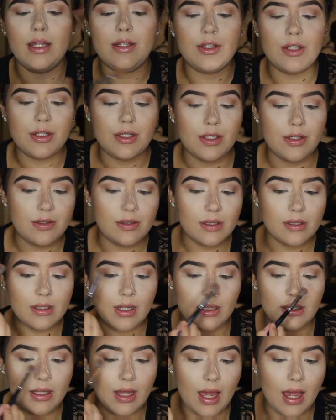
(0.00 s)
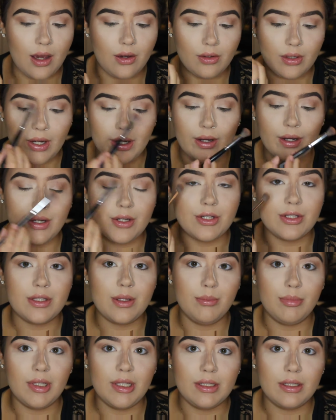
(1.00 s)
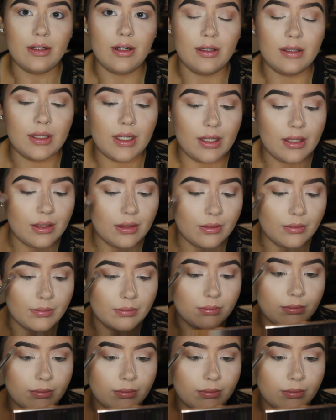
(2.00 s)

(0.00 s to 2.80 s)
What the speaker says: and just use this on the outer area just to blend it all together.